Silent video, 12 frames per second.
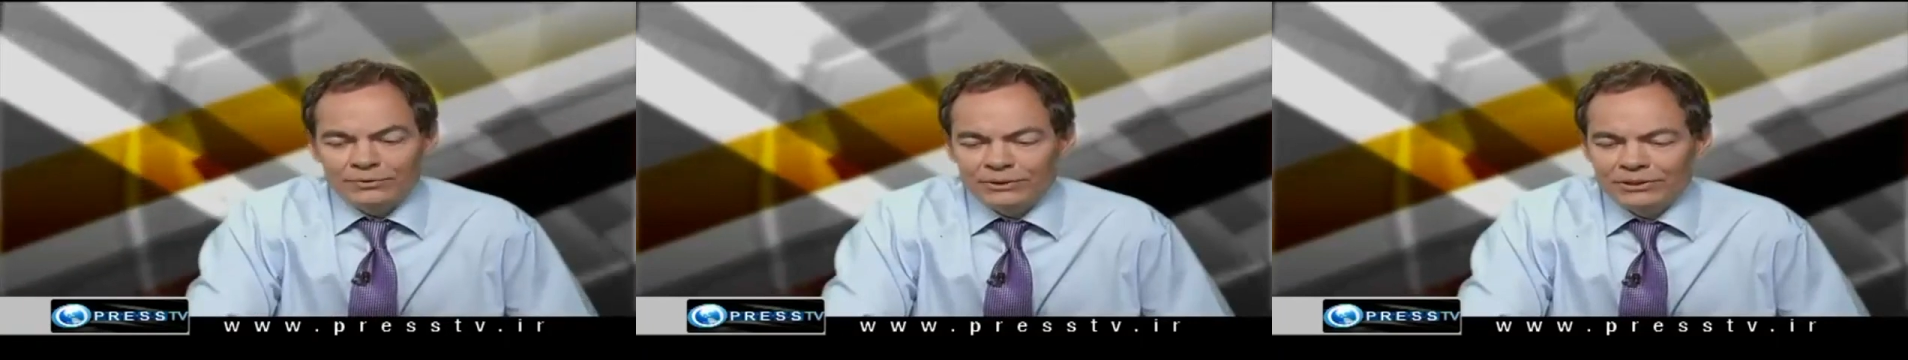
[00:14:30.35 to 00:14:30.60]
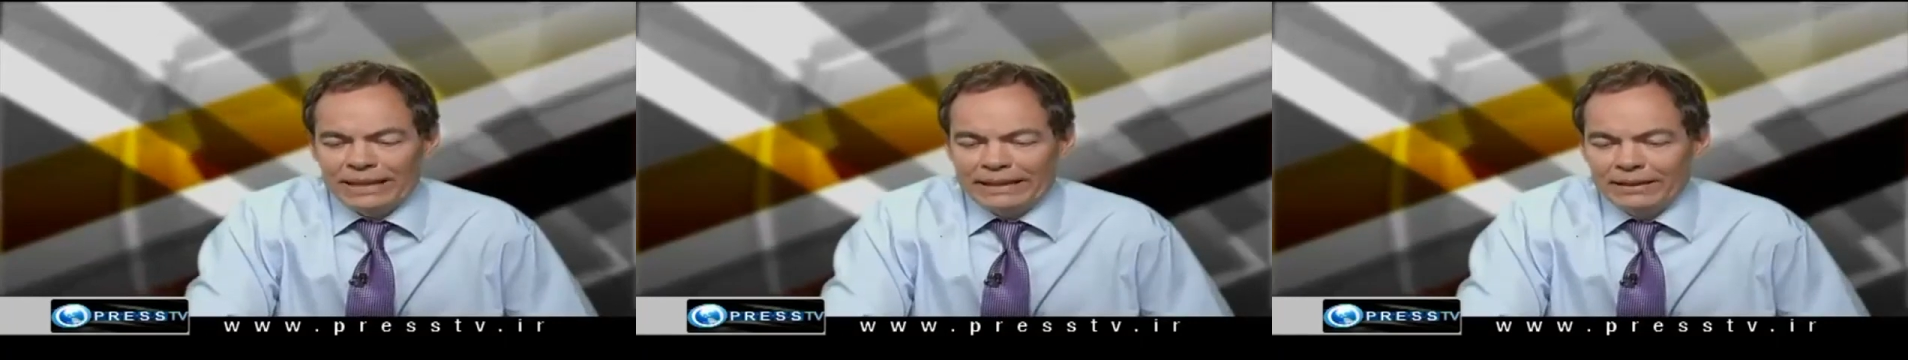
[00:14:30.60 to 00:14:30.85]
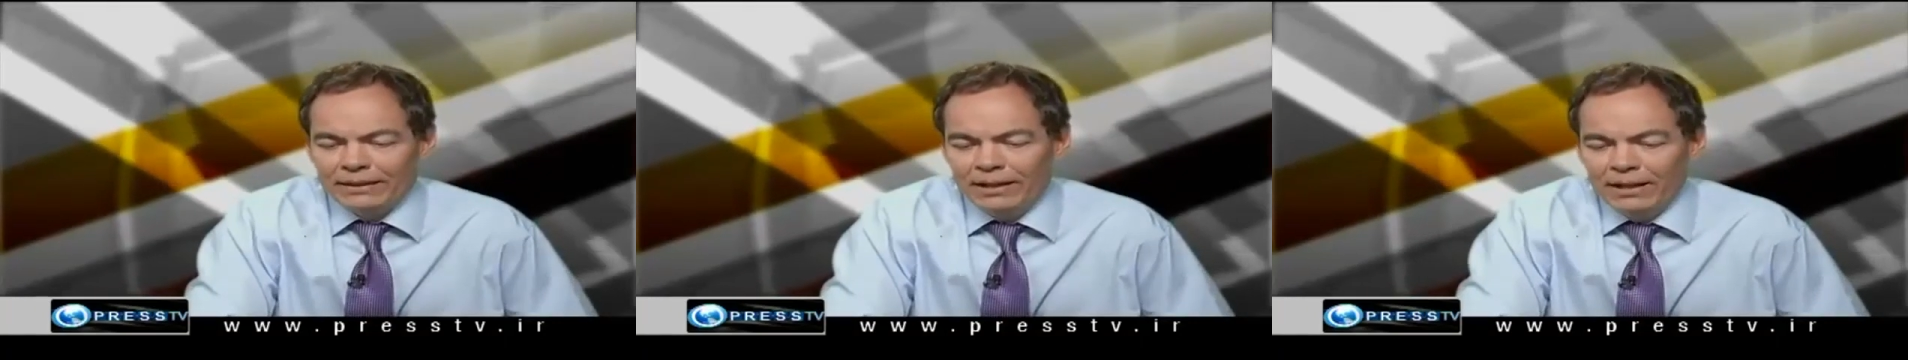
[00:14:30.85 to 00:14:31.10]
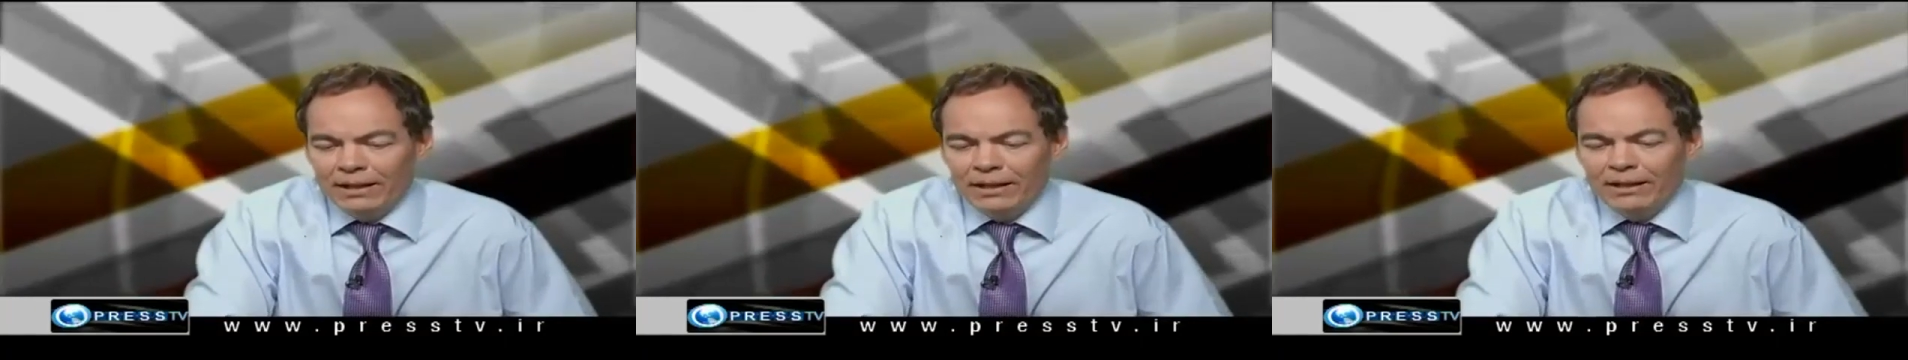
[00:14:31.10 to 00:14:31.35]
for a second.
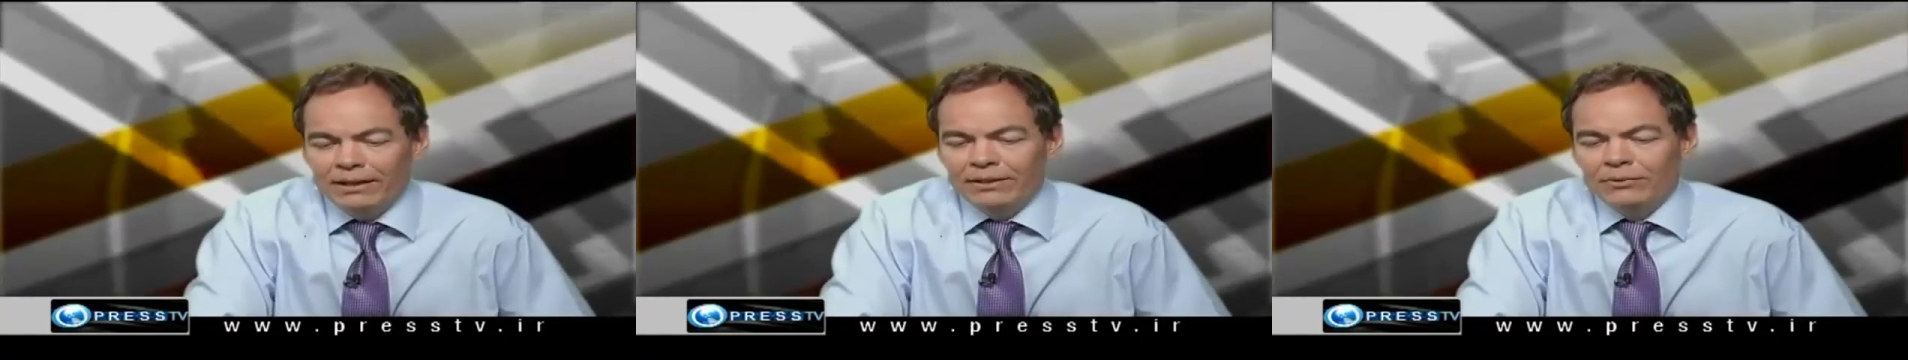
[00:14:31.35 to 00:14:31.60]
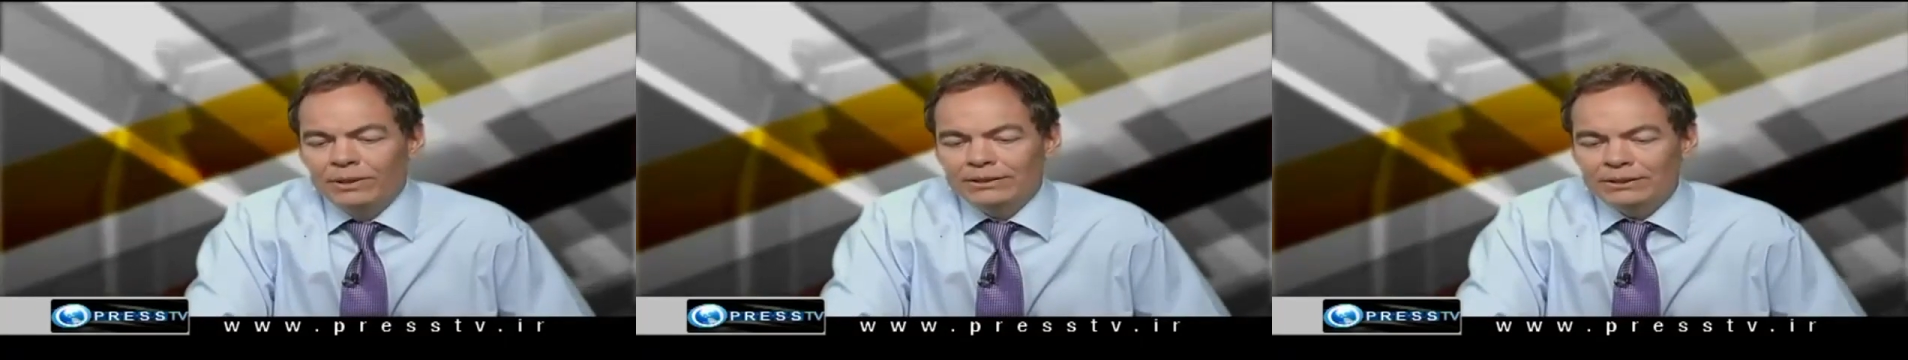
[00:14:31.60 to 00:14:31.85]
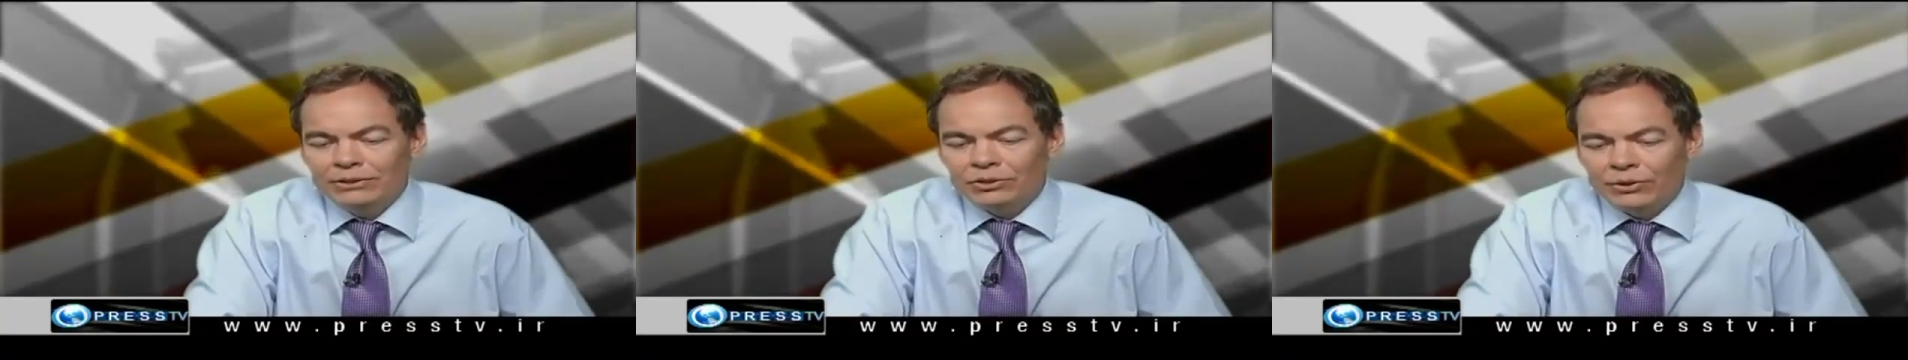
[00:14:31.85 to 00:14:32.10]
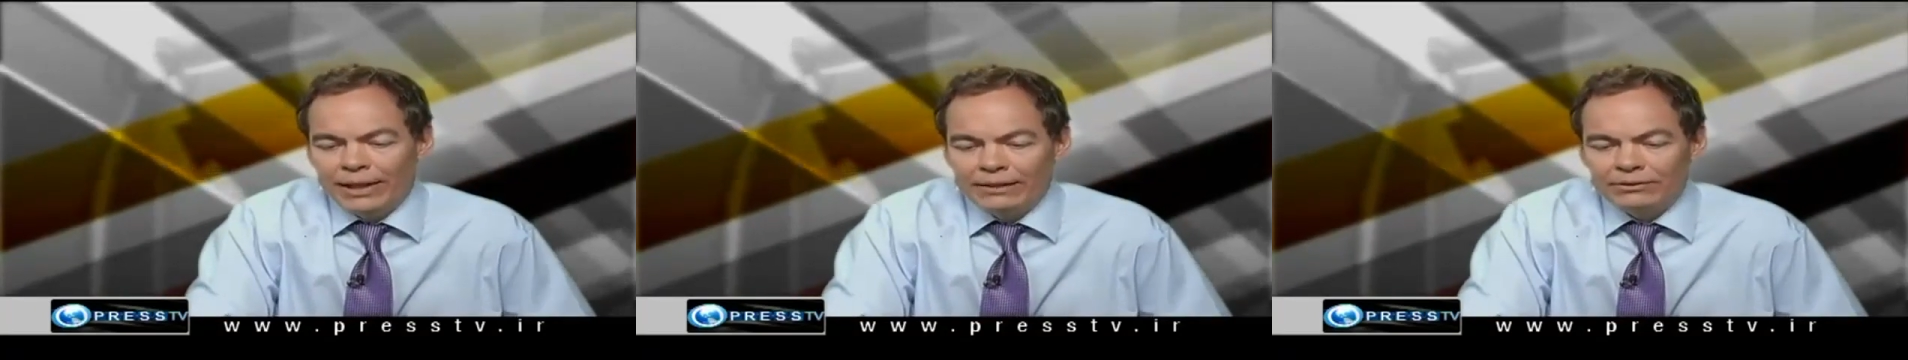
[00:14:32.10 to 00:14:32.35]
In a recent
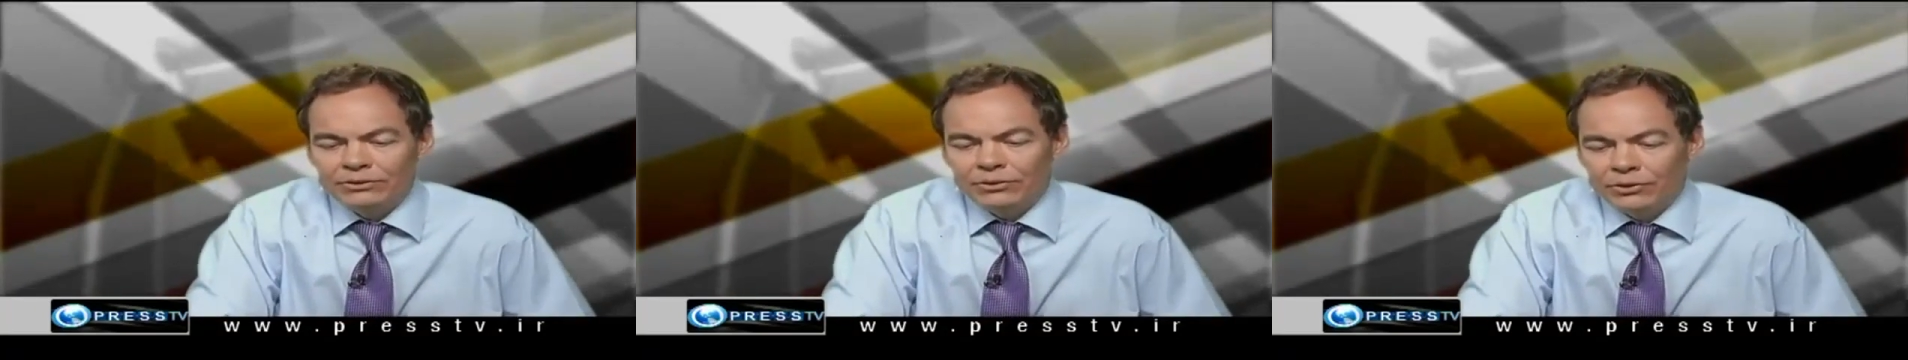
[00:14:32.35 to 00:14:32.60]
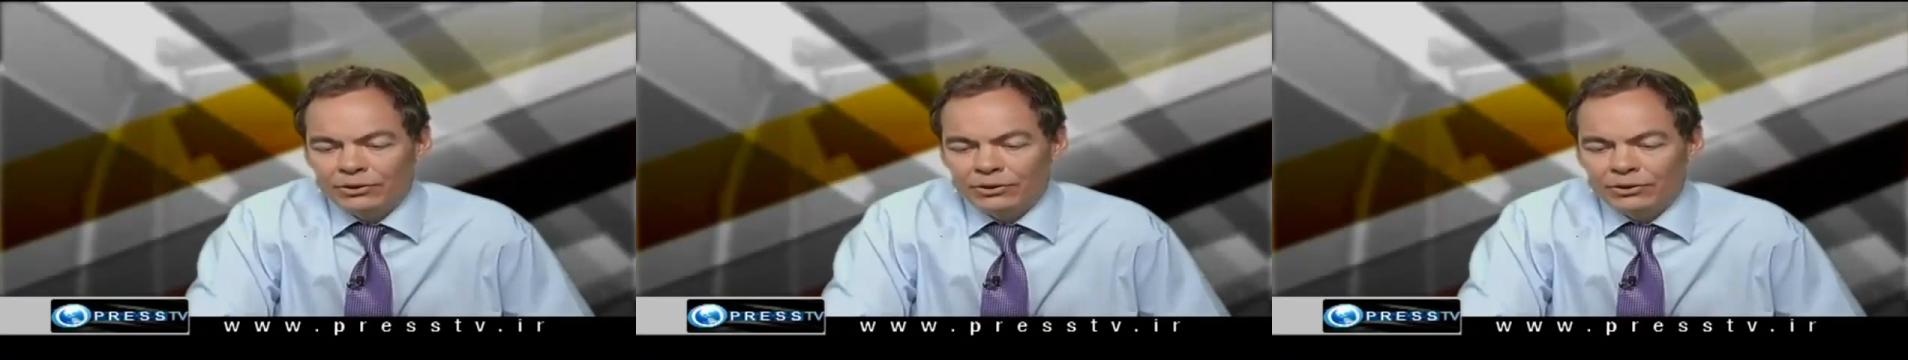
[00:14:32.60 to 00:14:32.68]
Trends